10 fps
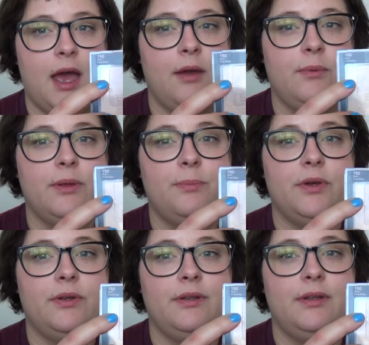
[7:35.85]
I will
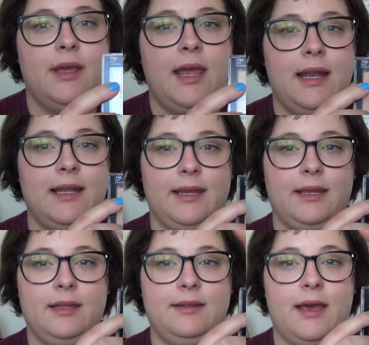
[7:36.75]
put a
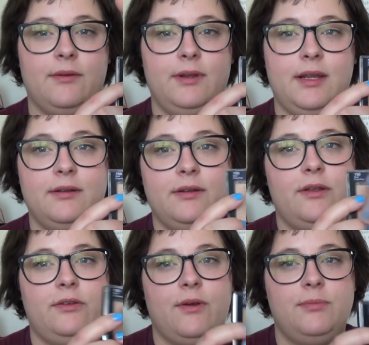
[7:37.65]
link down in the
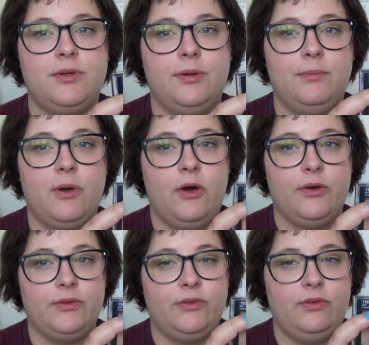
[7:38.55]
description
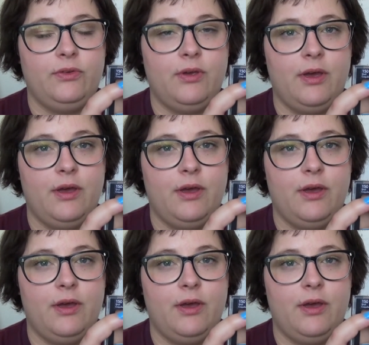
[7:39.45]
box